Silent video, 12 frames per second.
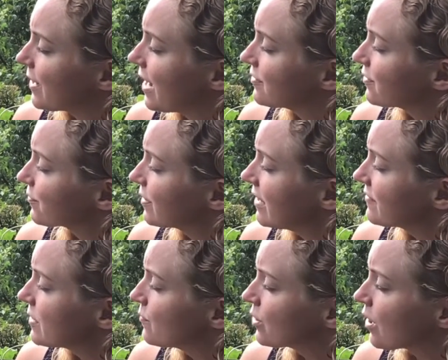and the three of
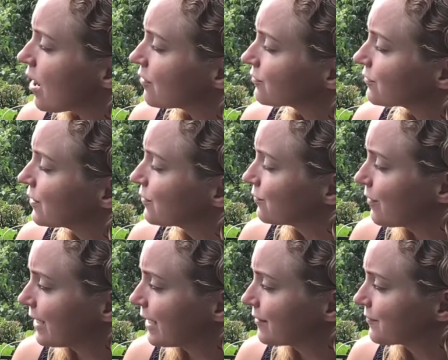them were off,
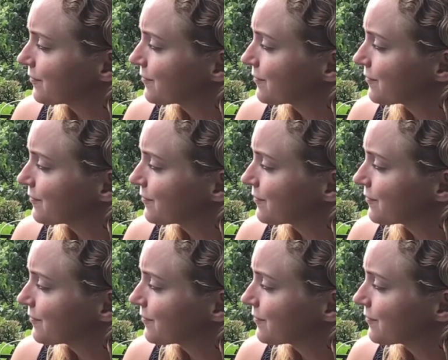running.